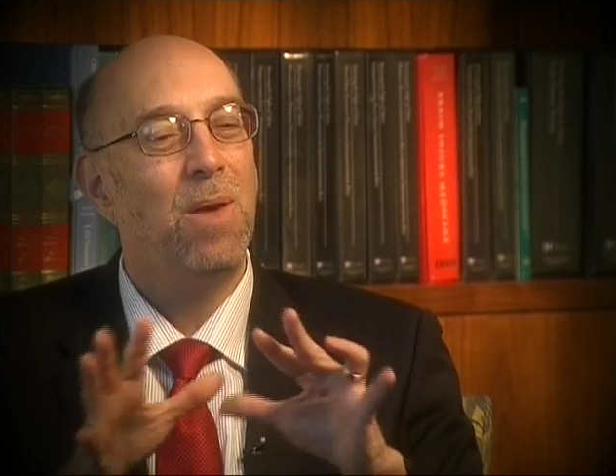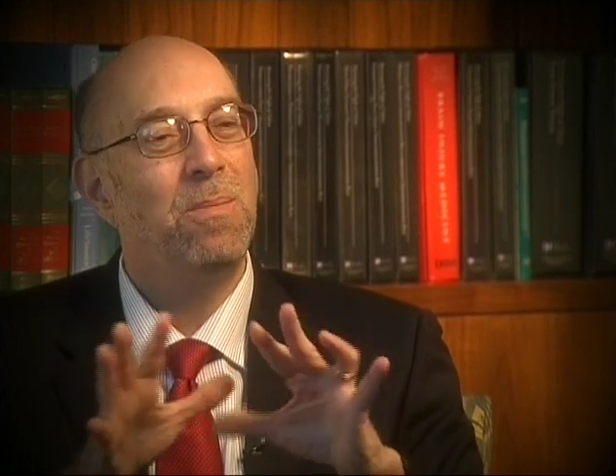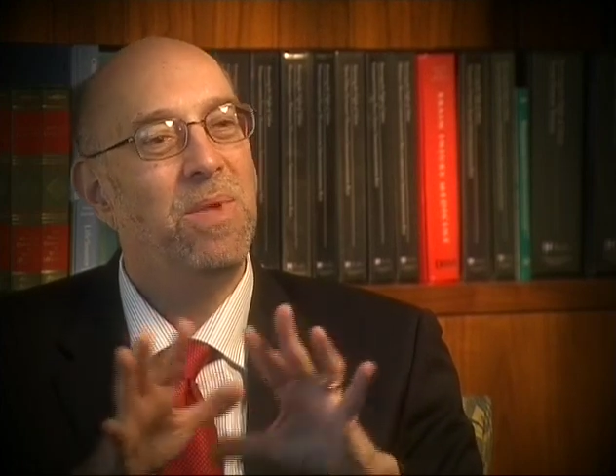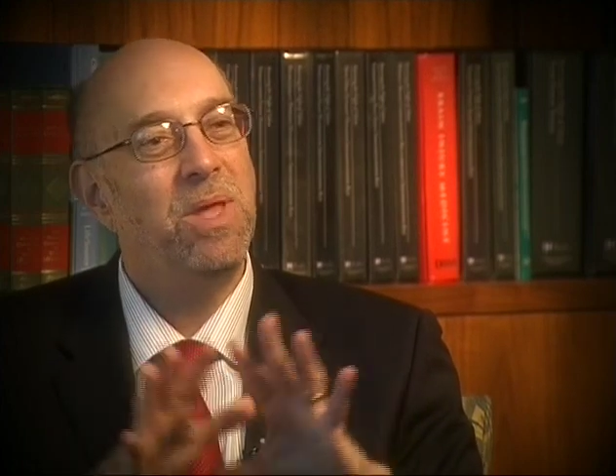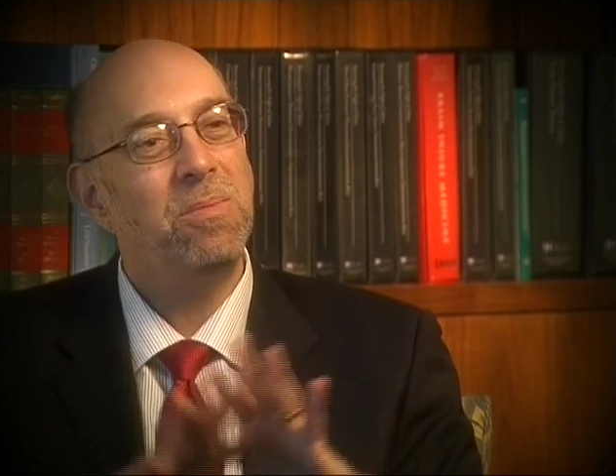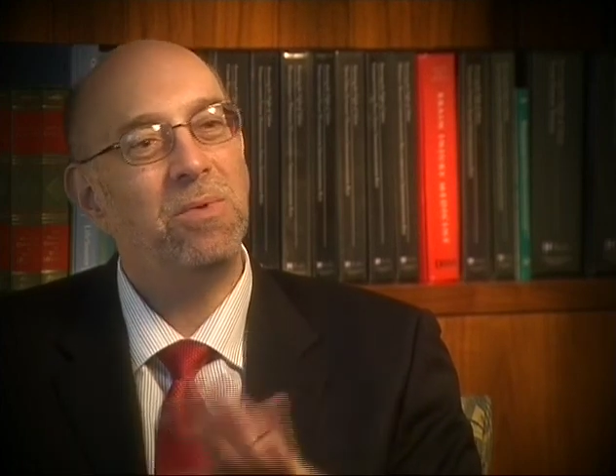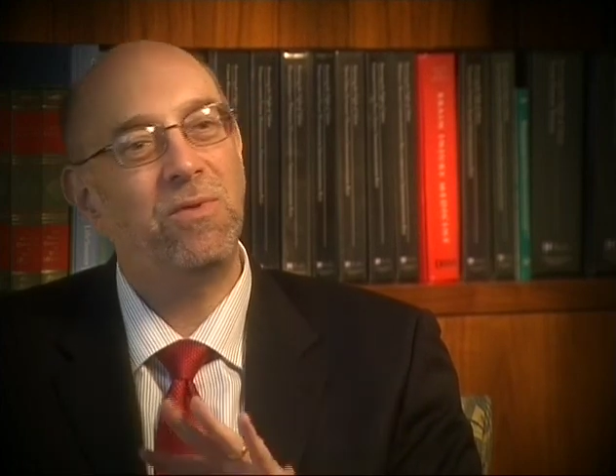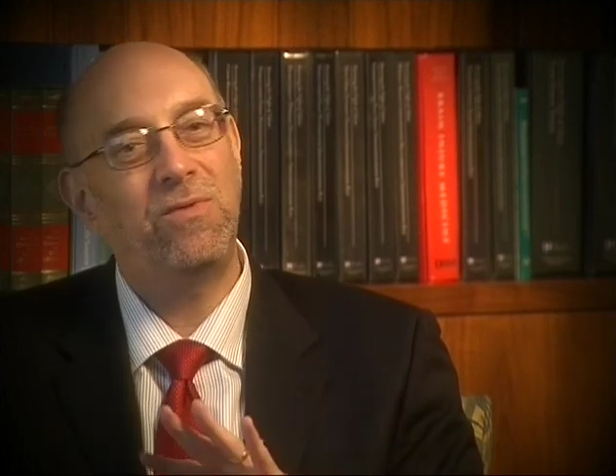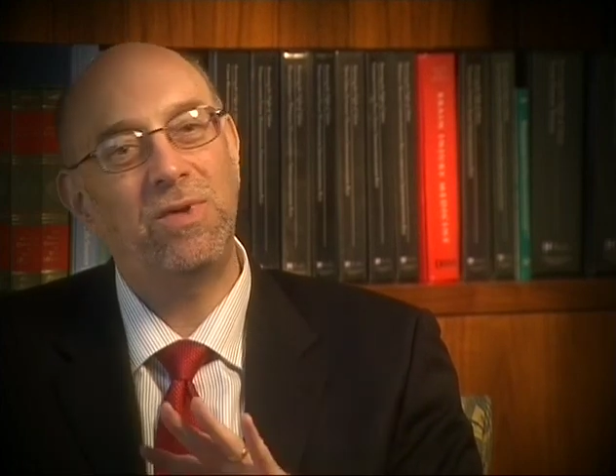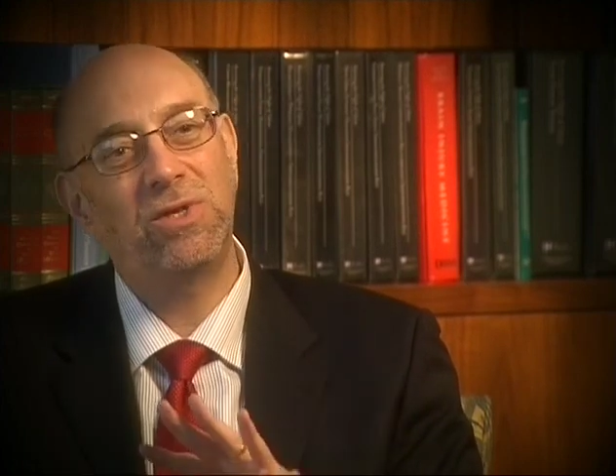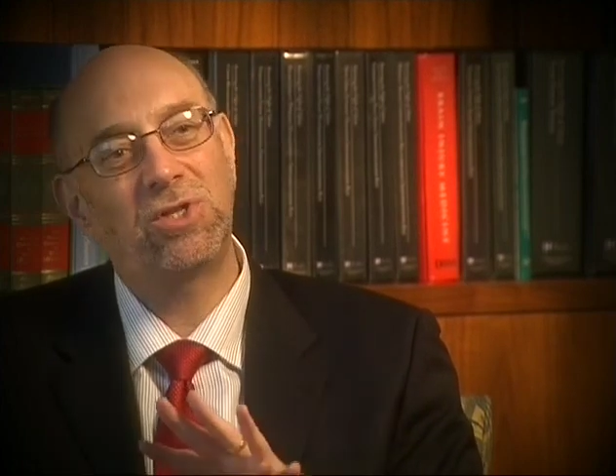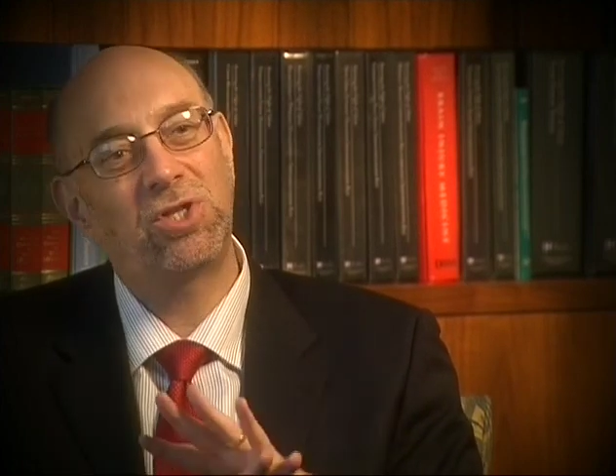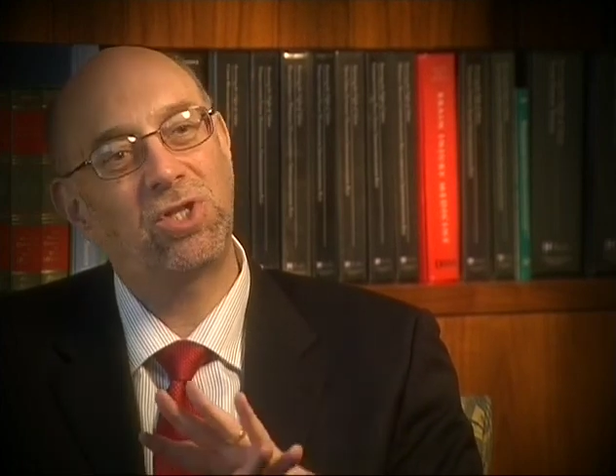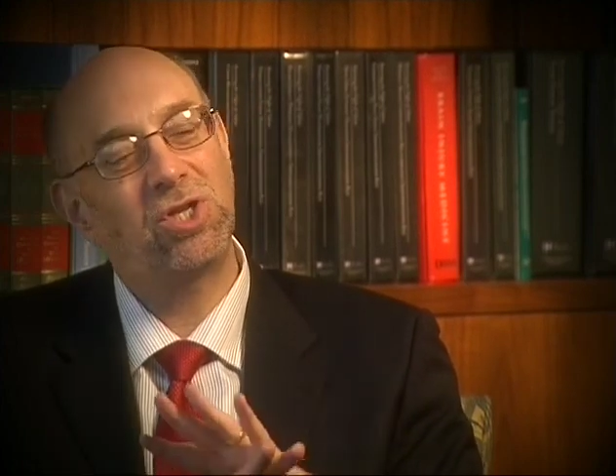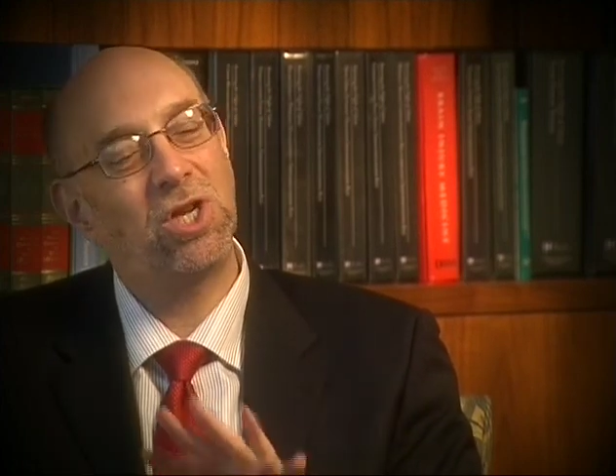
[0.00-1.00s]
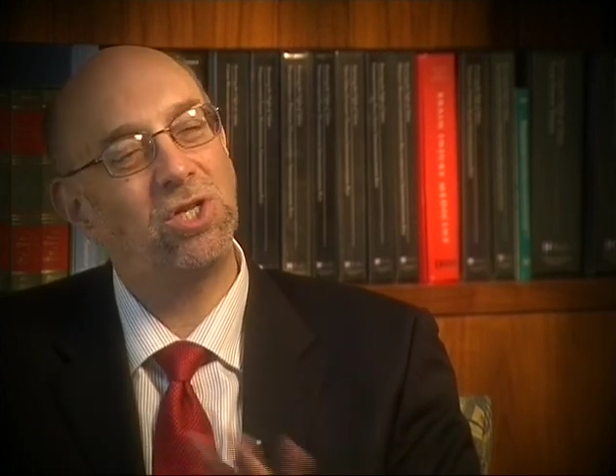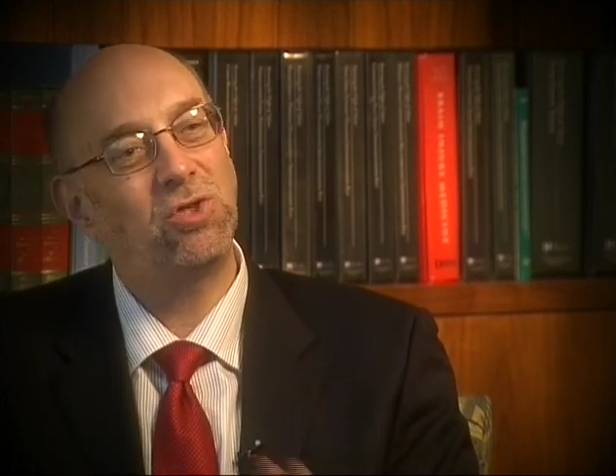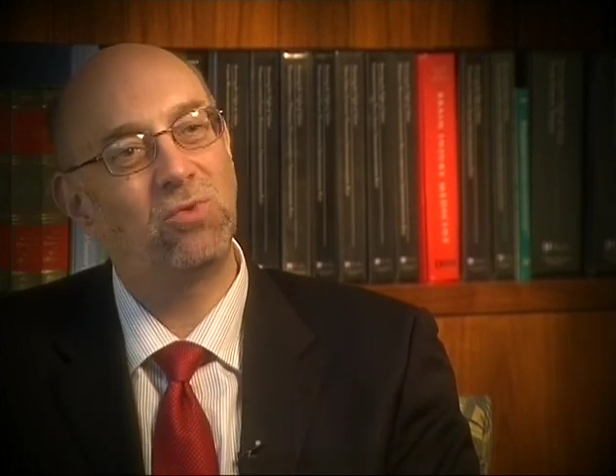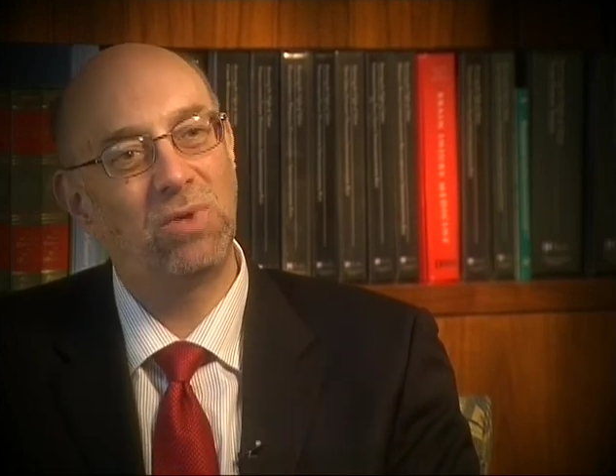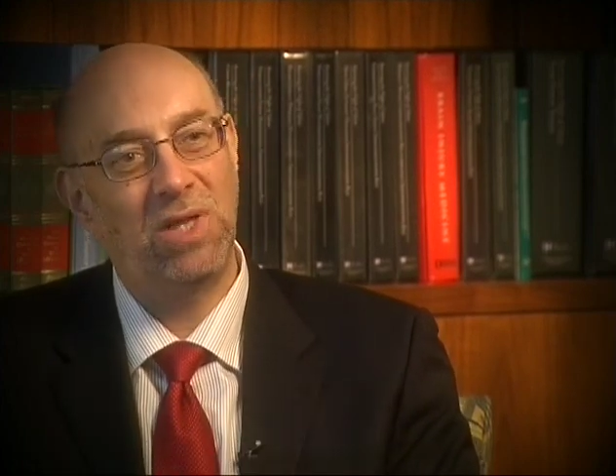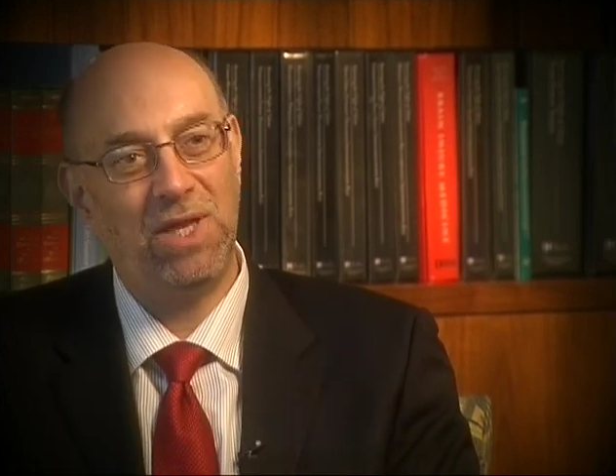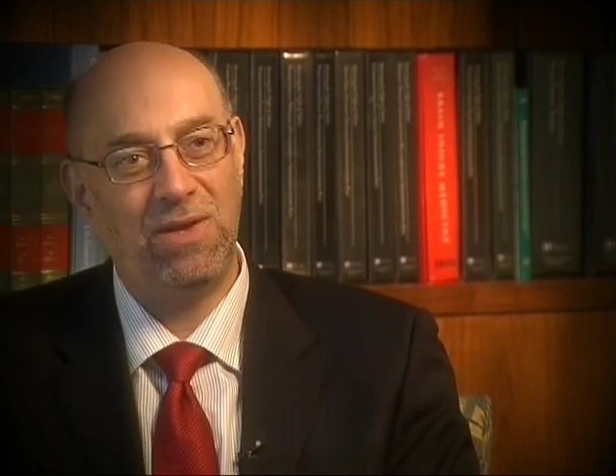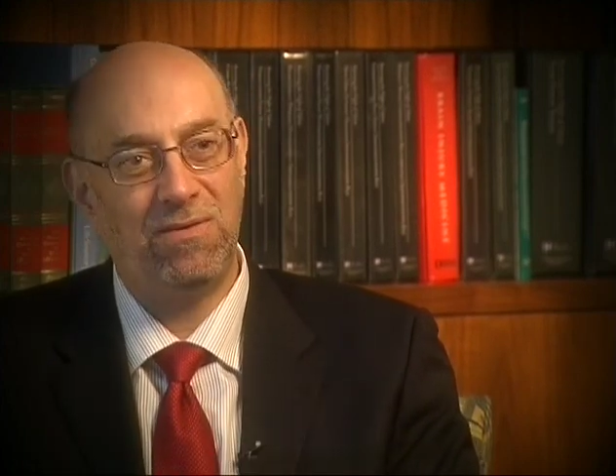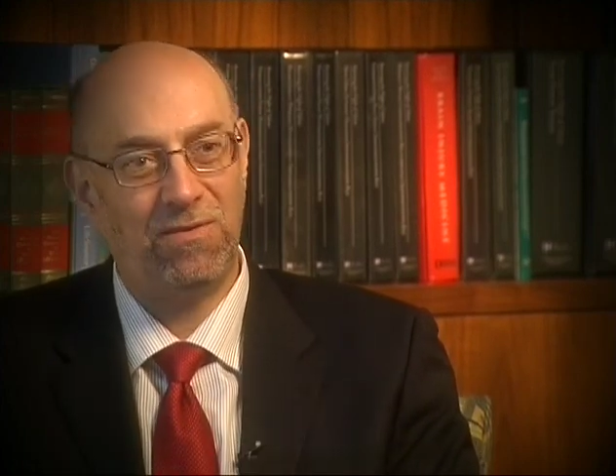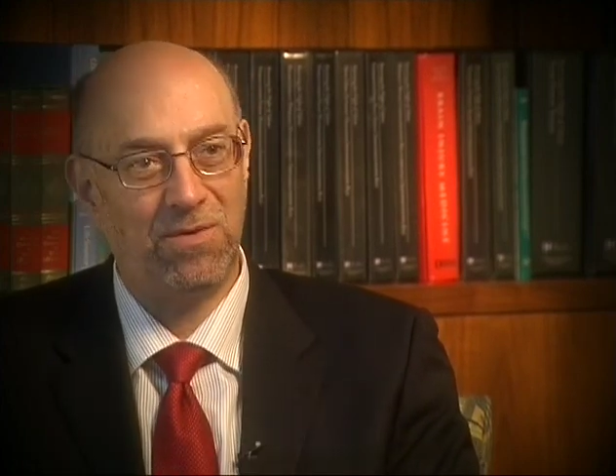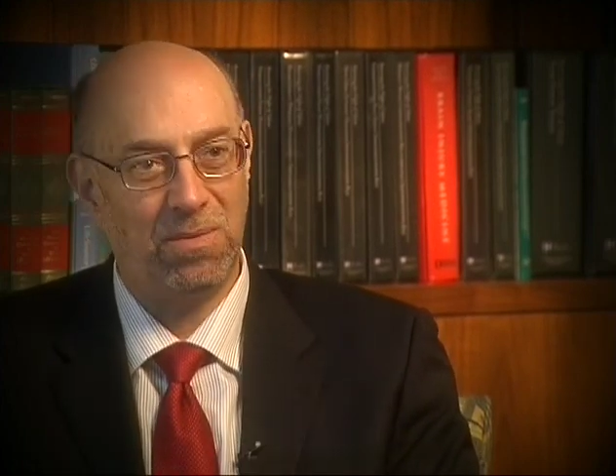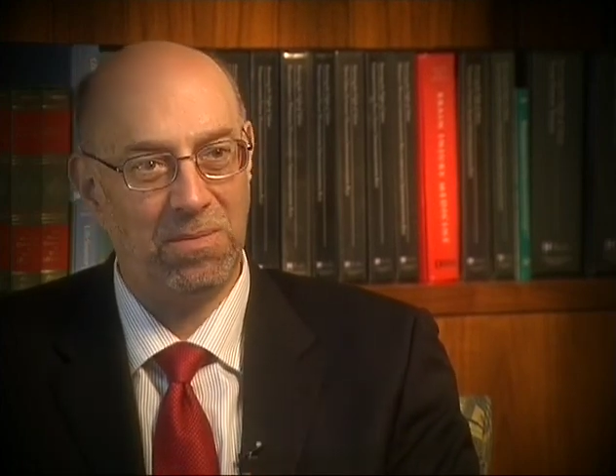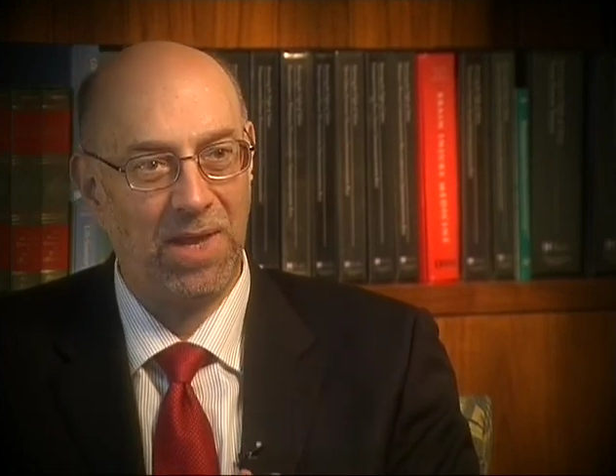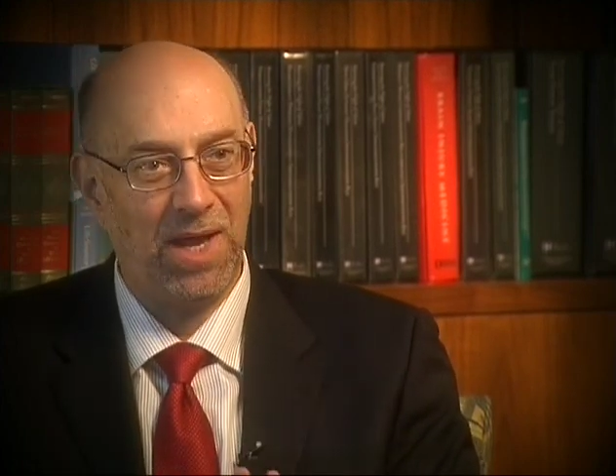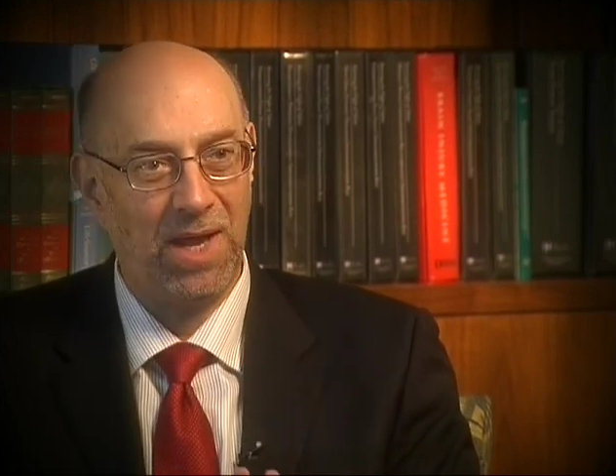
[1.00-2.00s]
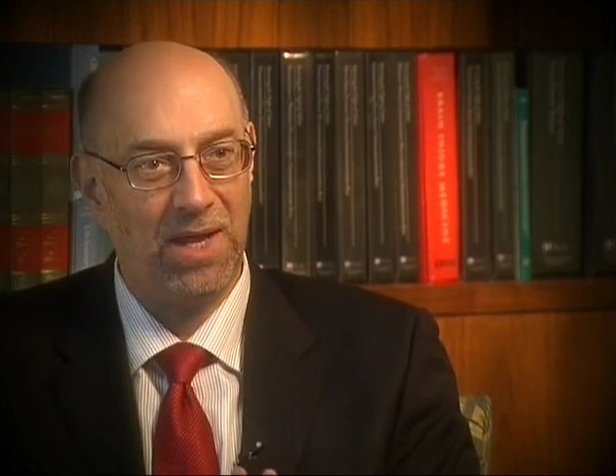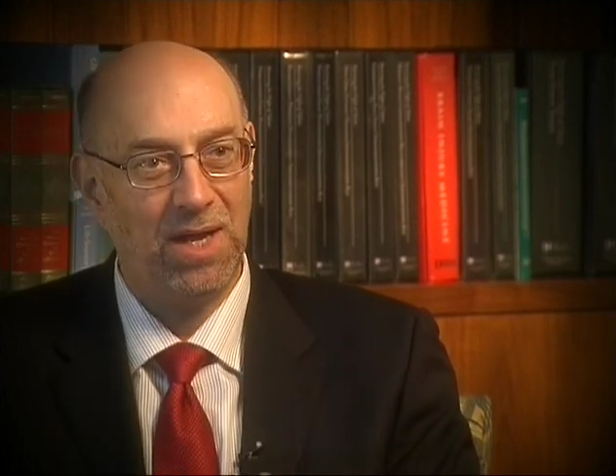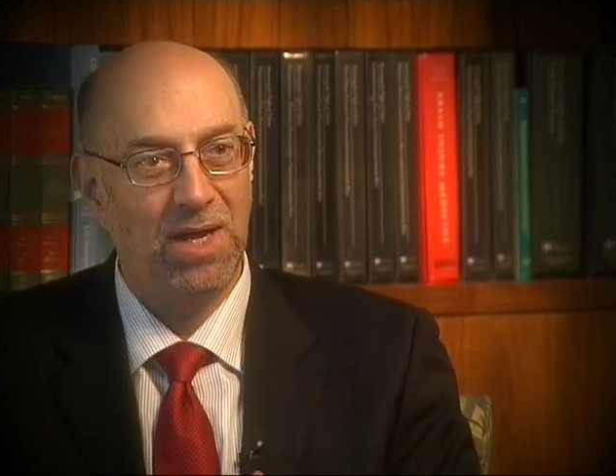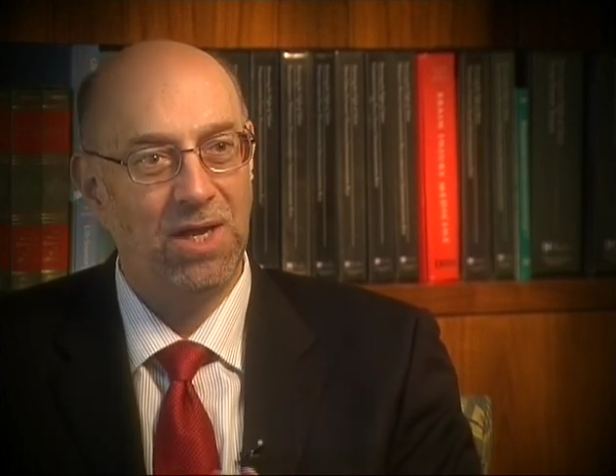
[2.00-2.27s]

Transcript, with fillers: people feel such relief from that.